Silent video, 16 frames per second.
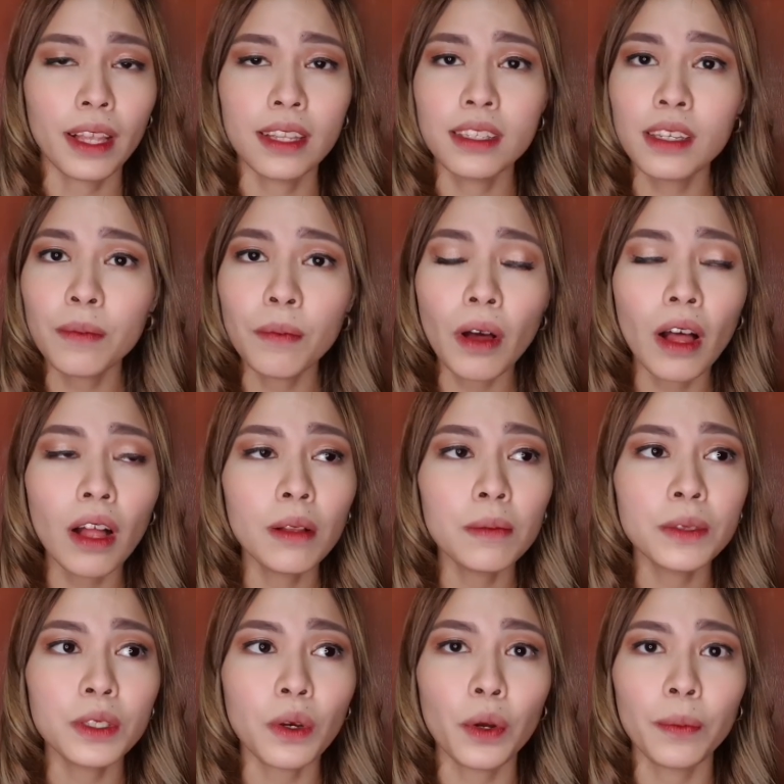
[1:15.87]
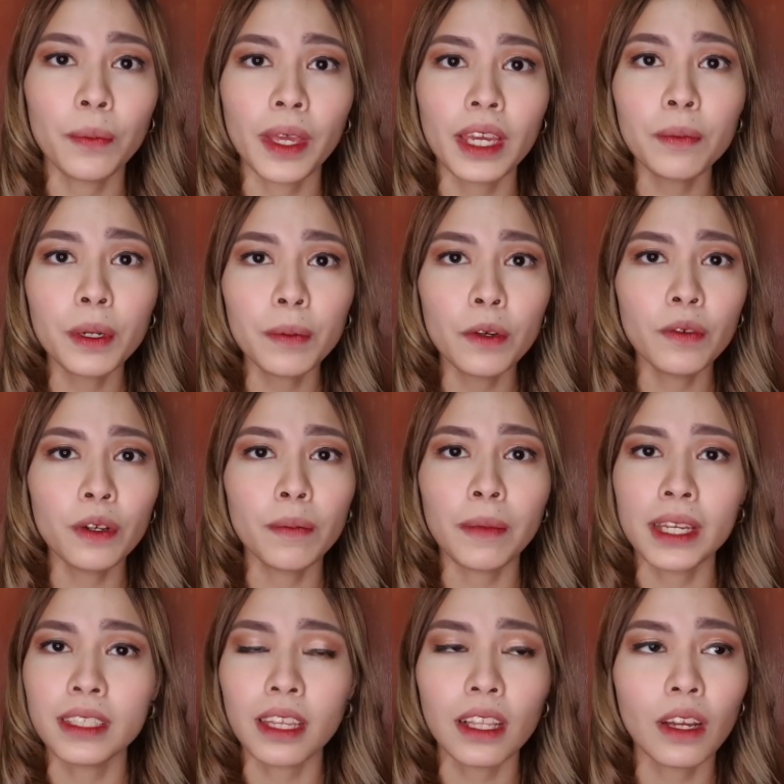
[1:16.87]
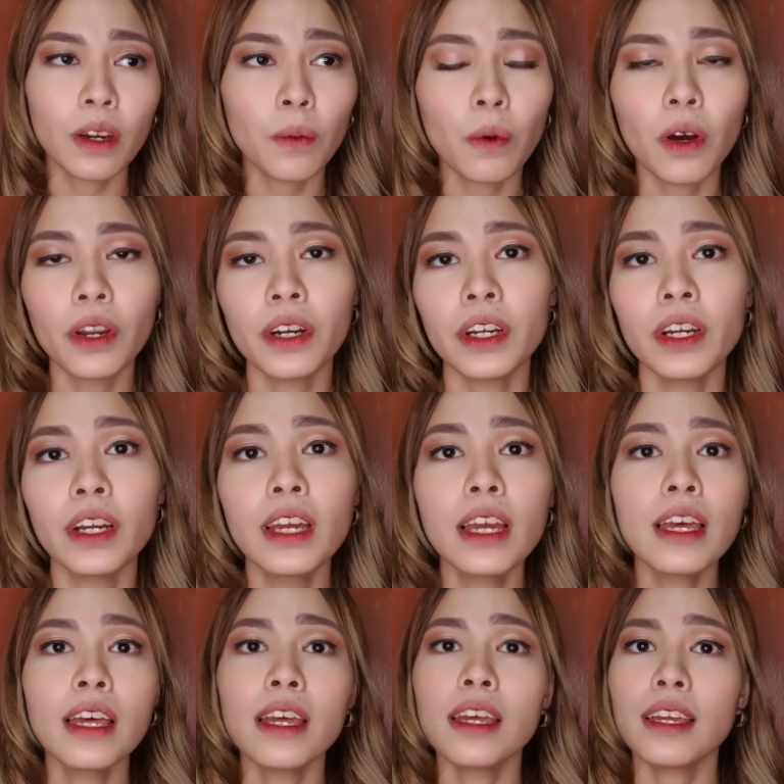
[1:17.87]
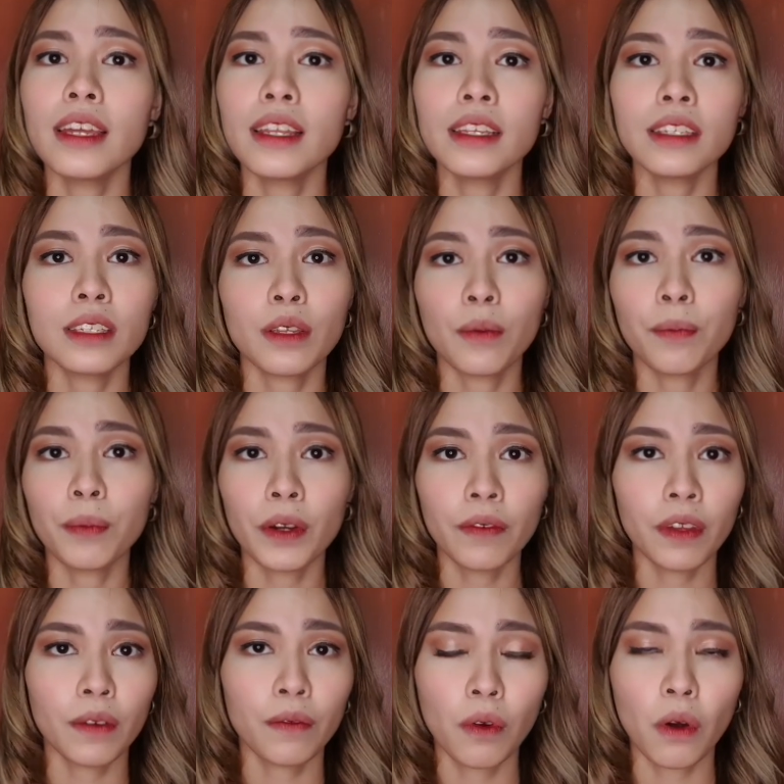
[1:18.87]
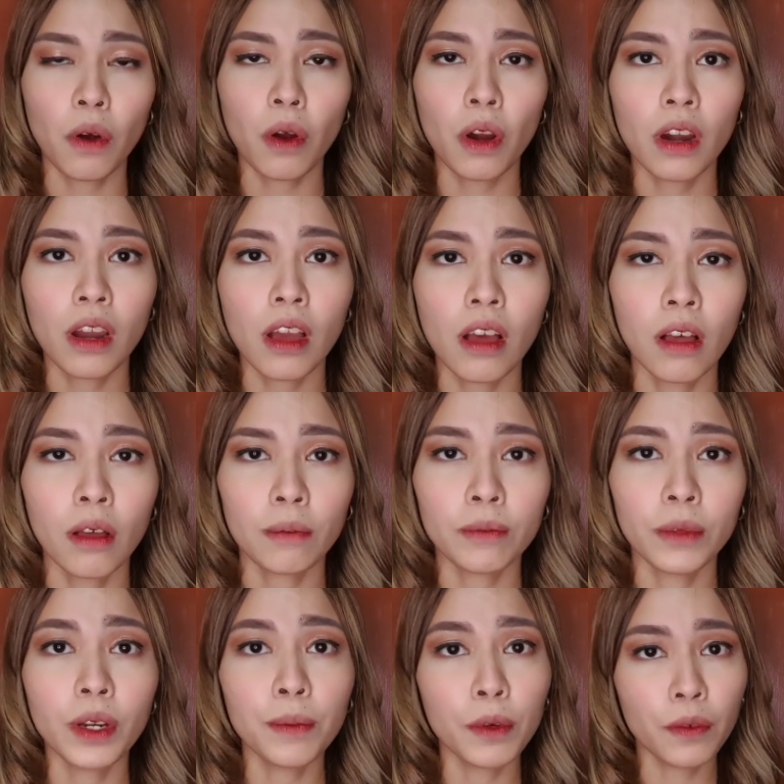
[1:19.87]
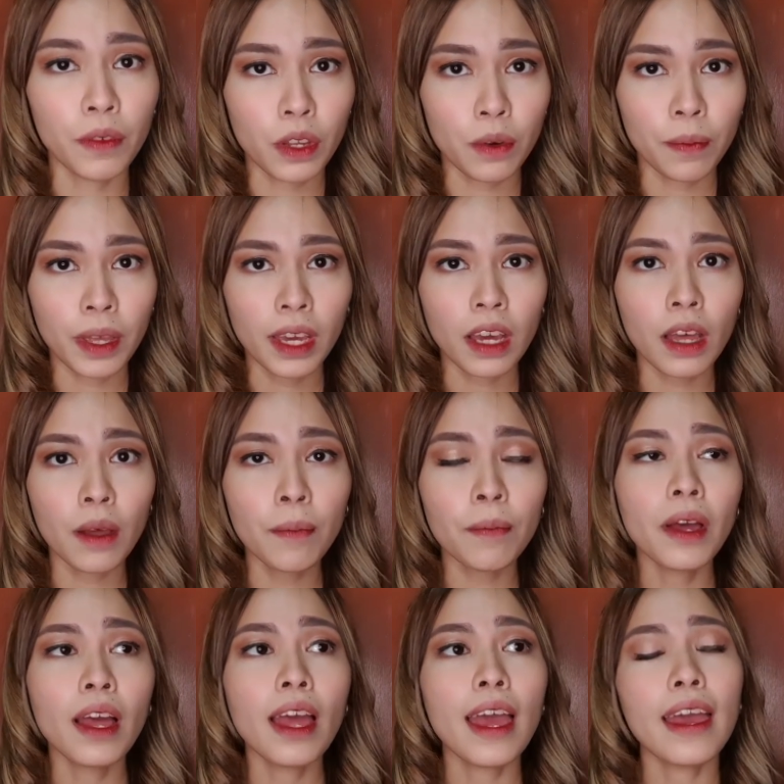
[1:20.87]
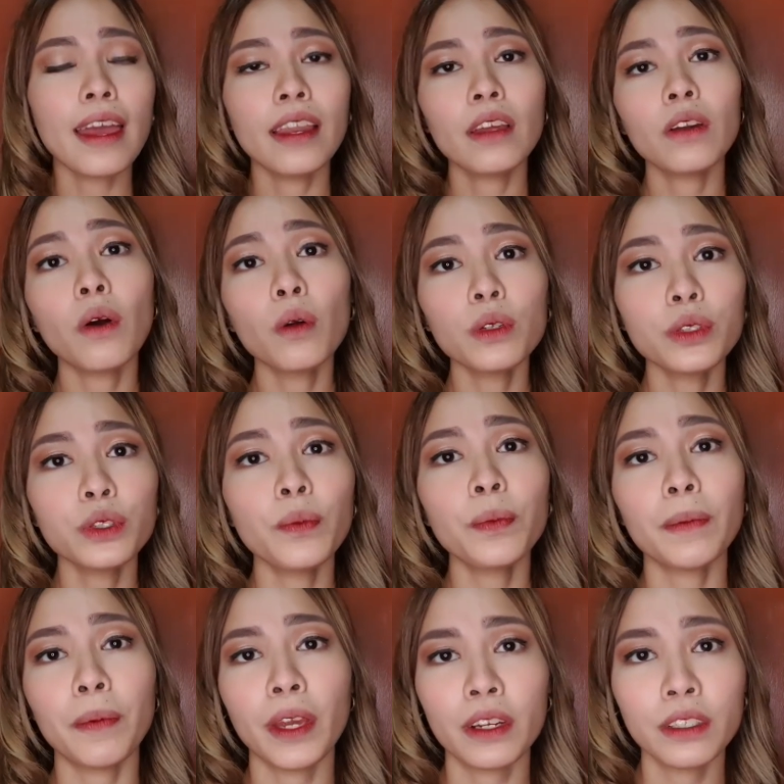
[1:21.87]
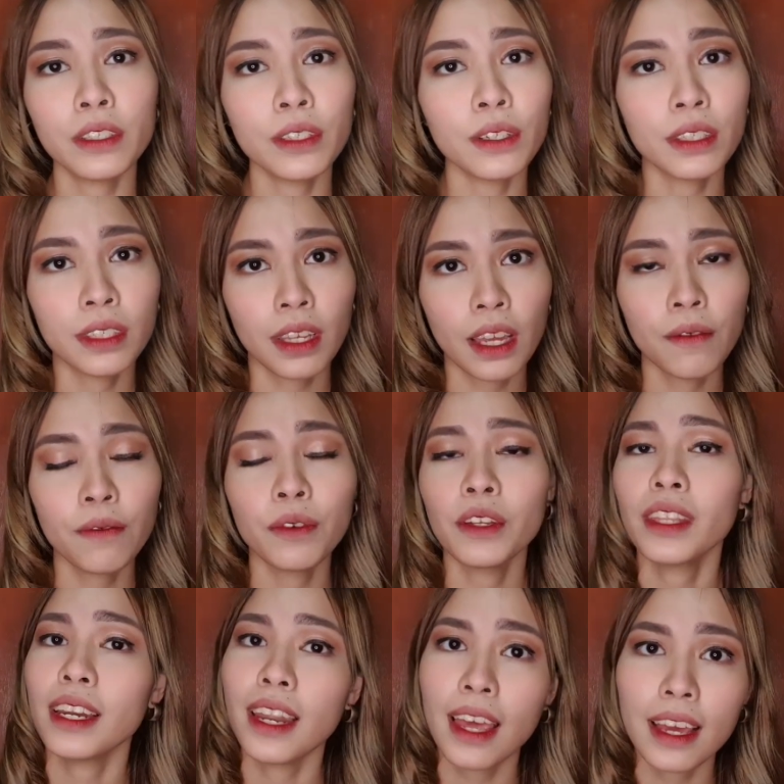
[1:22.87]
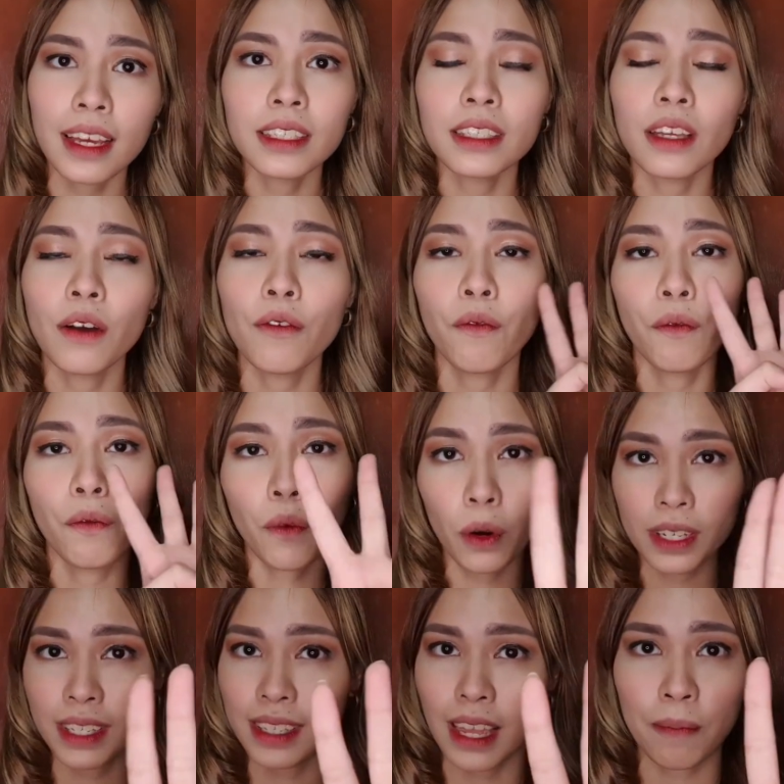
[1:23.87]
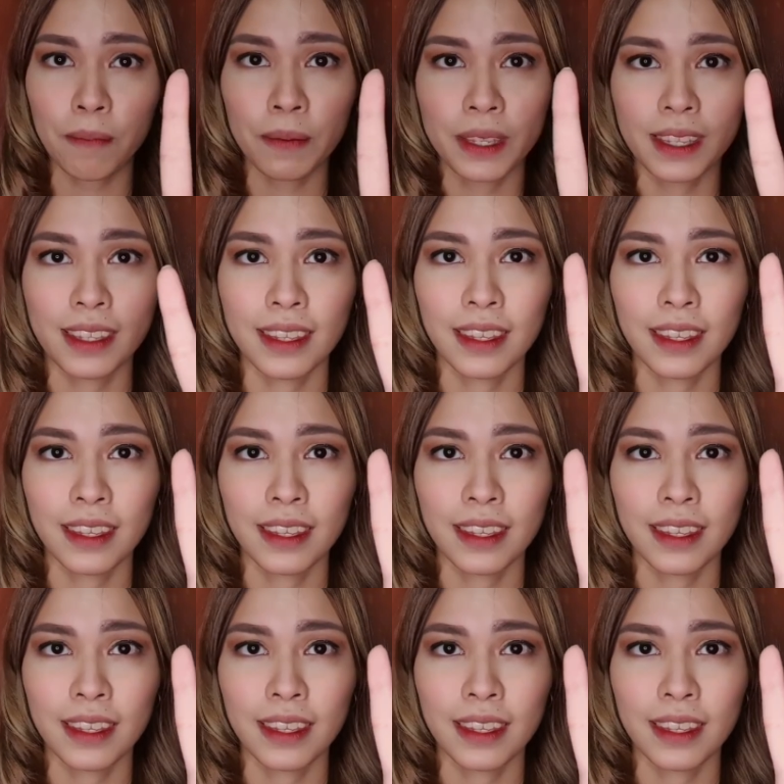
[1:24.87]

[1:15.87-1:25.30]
cleansing balms or makeup remover, micellar water, it is perfect for removing your makeup, and it also prepares your skin for the next 4 steps.